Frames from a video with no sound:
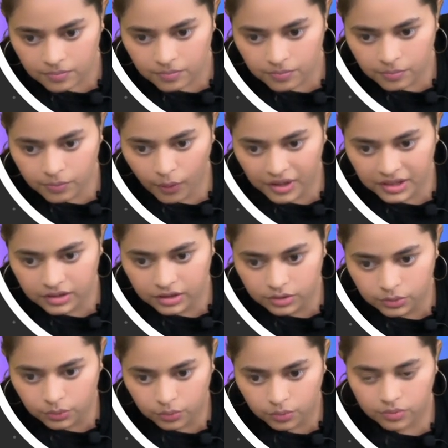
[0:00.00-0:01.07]
pointer
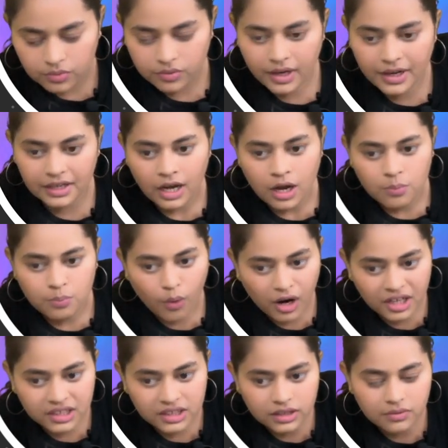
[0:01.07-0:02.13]
2, right?
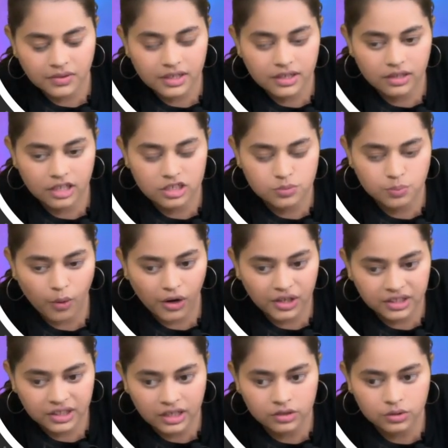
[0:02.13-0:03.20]
Pointer 1 is
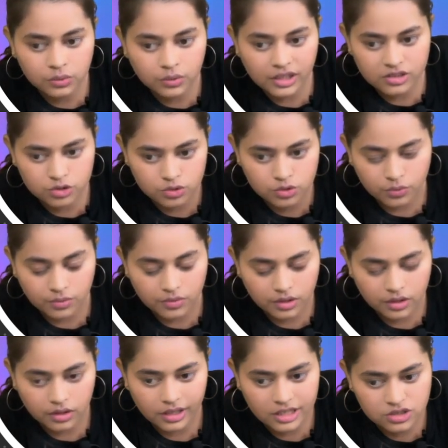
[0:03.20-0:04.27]
pointing to list
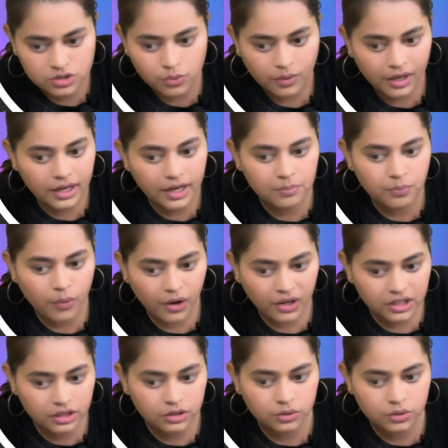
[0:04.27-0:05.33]
1 and
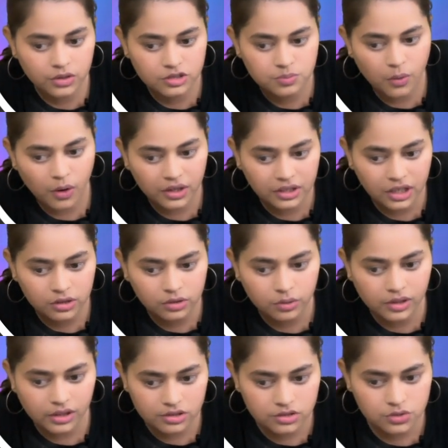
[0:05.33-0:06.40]
pointer 2 is pointing to
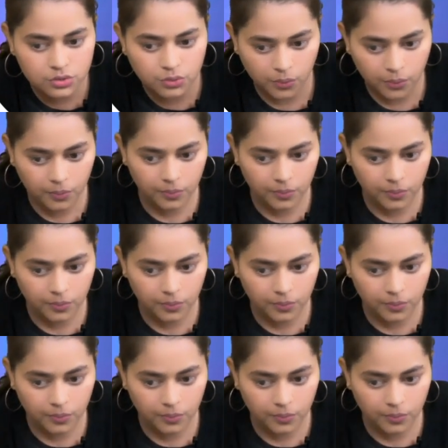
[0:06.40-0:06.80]
list 2.